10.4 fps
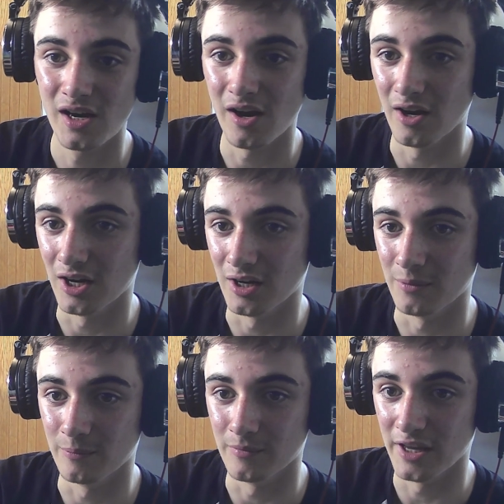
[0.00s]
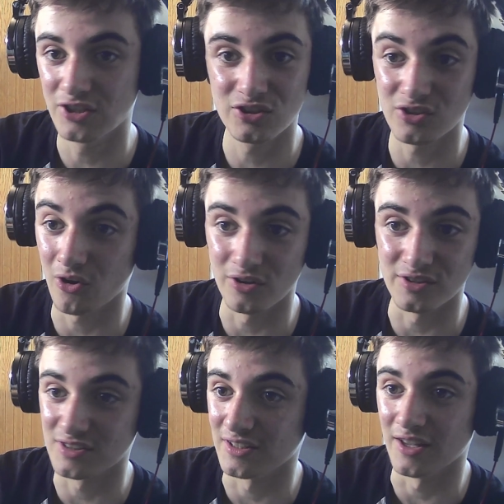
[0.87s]
It's just
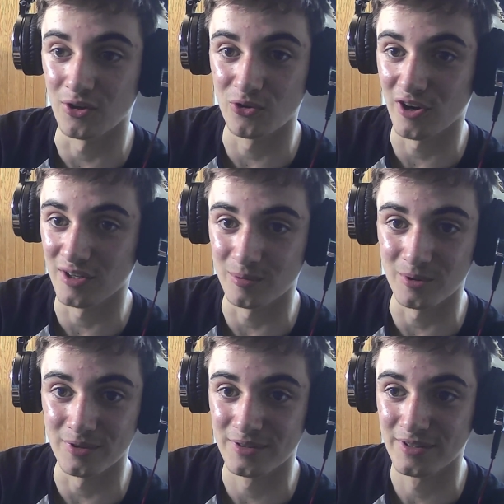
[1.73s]
honestly incredible.